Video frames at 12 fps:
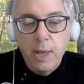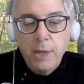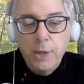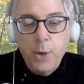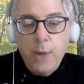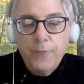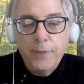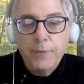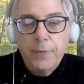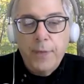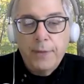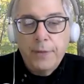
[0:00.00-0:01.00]
you have to
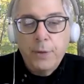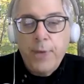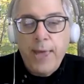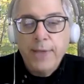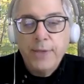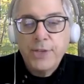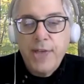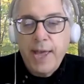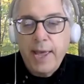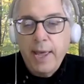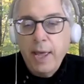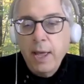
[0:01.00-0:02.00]
like you can't
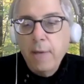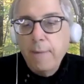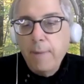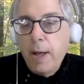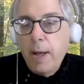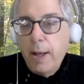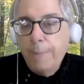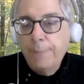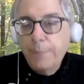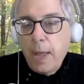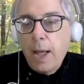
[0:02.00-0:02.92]
say, um,